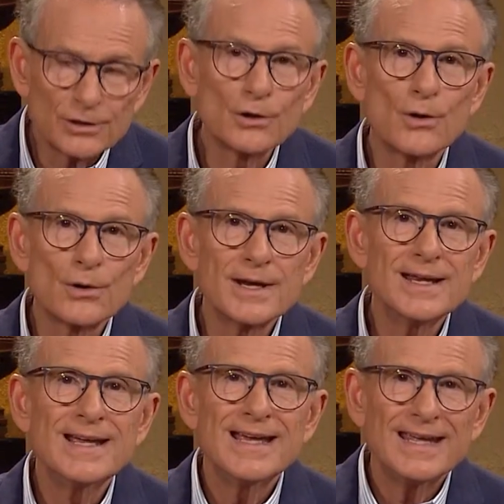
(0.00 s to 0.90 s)

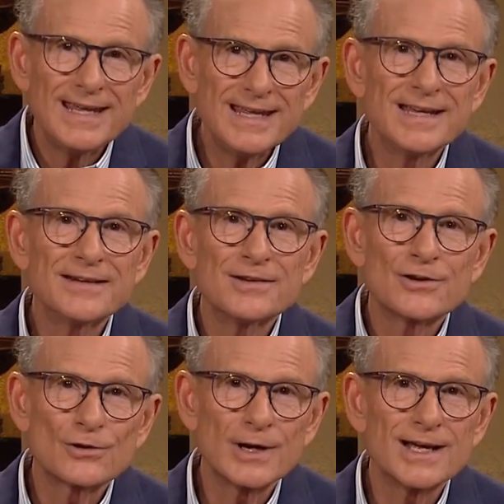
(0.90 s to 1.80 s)
glory in
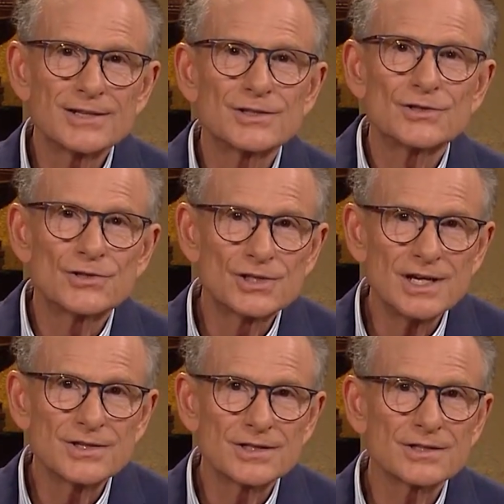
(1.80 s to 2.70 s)
Christ
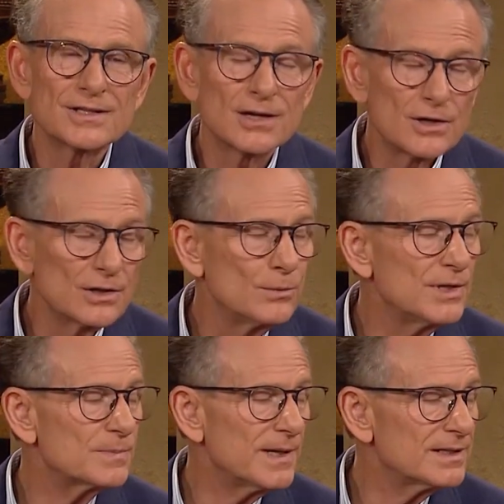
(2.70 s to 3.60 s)
Jesus. Now, couldn't
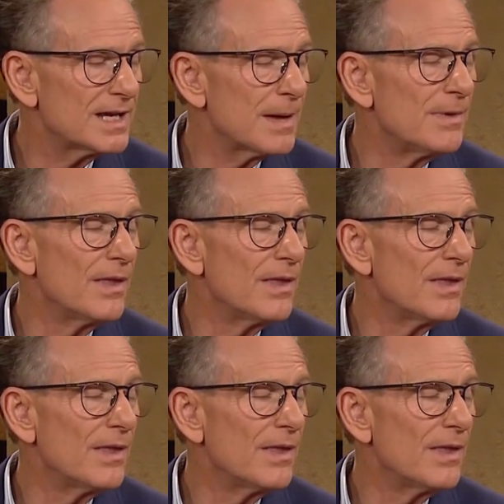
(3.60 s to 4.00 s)
we spend time